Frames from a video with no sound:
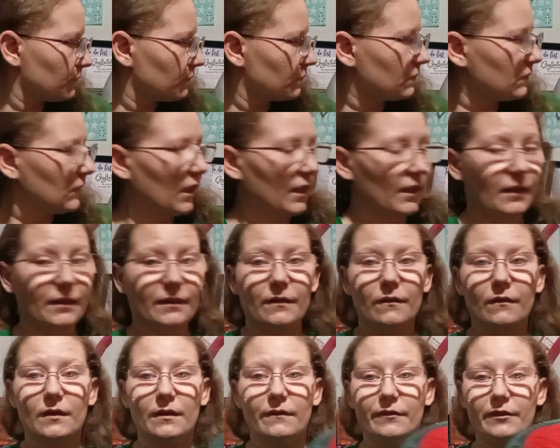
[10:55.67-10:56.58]
and I
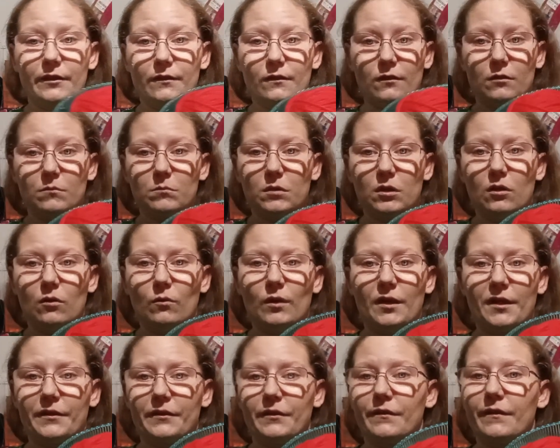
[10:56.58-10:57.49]
don't have a yarn ball
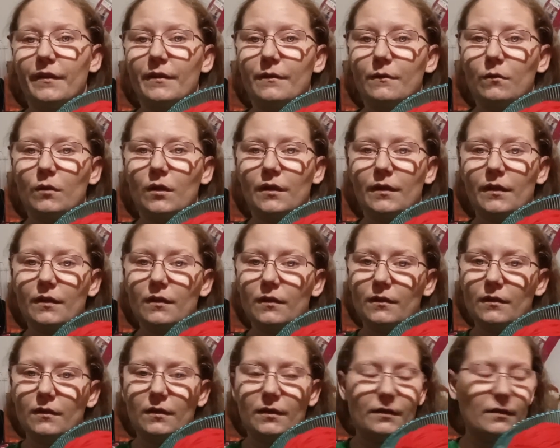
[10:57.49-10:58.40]
winder. That's why they
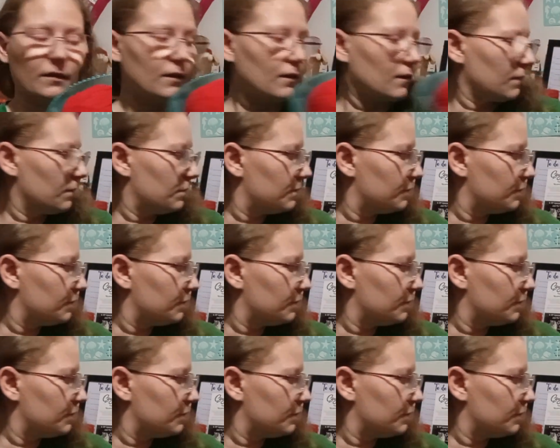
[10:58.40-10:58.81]
look like that.